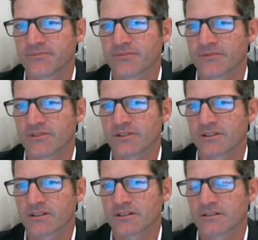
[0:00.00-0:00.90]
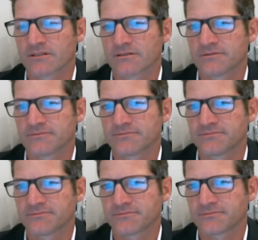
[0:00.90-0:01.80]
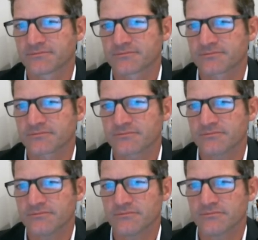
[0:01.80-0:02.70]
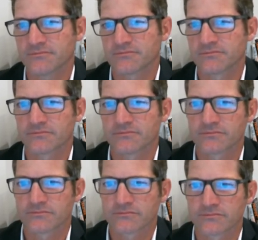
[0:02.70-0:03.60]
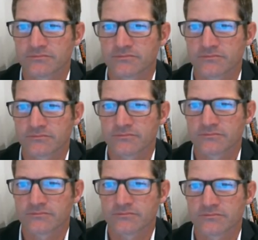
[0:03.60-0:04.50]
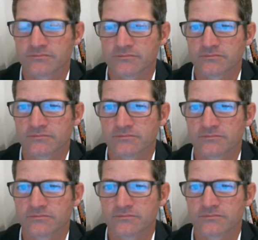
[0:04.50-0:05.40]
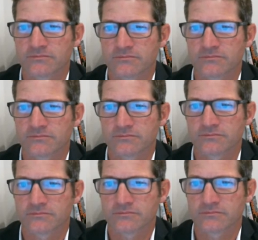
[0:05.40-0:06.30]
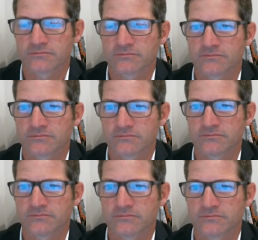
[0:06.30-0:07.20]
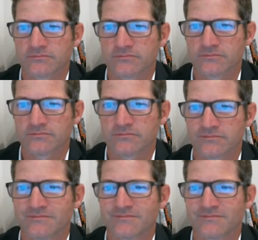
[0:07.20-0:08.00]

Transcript: [no speech]